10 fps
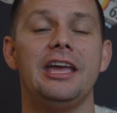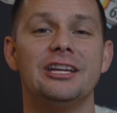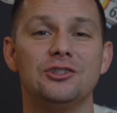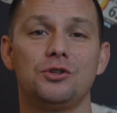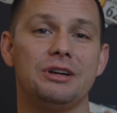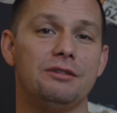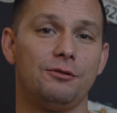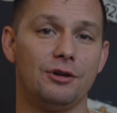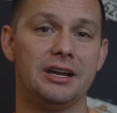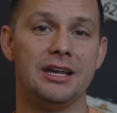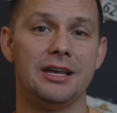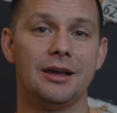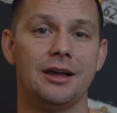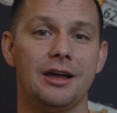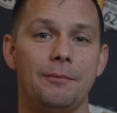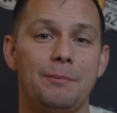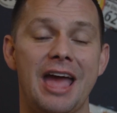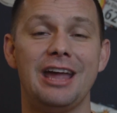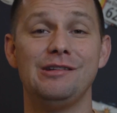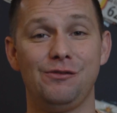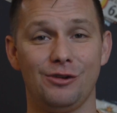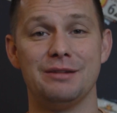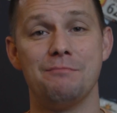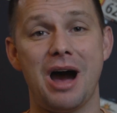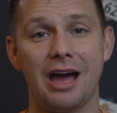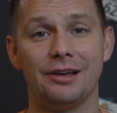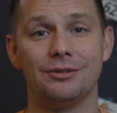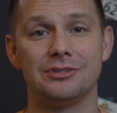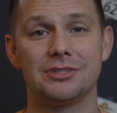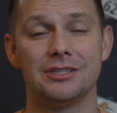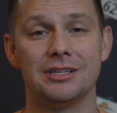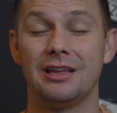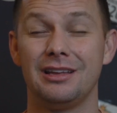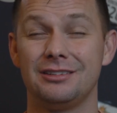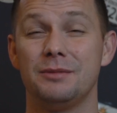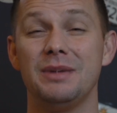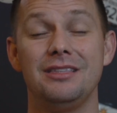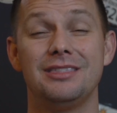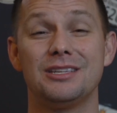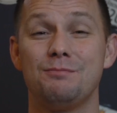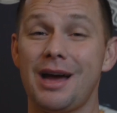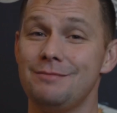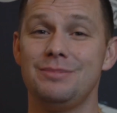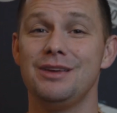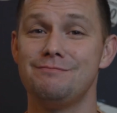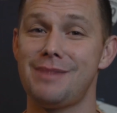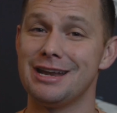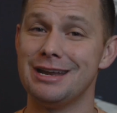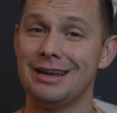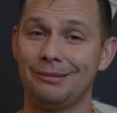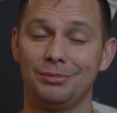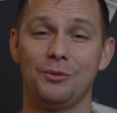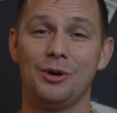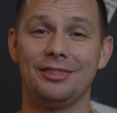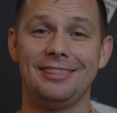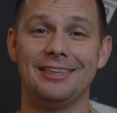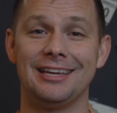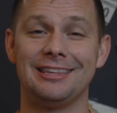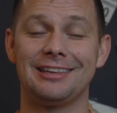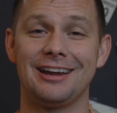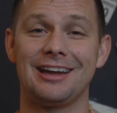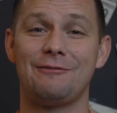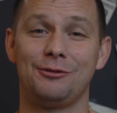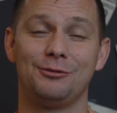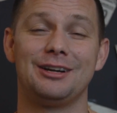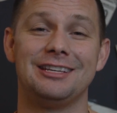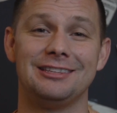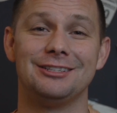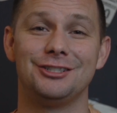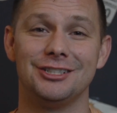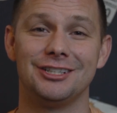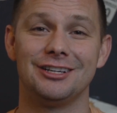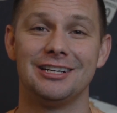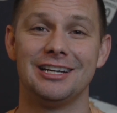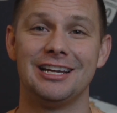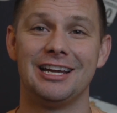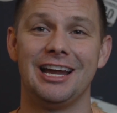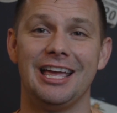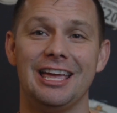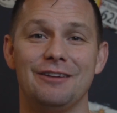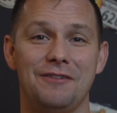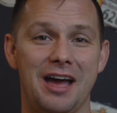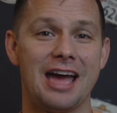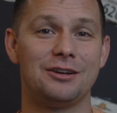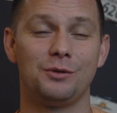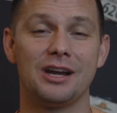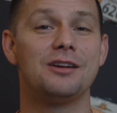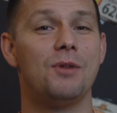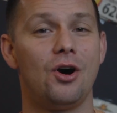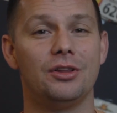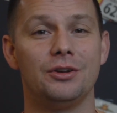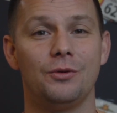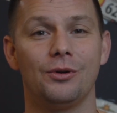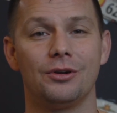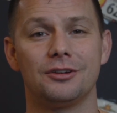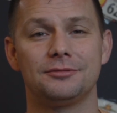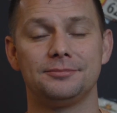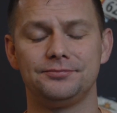injury-free, pain-free miles. To me, this might be my number one thing that I got for running this year, if I had to rank them all in order.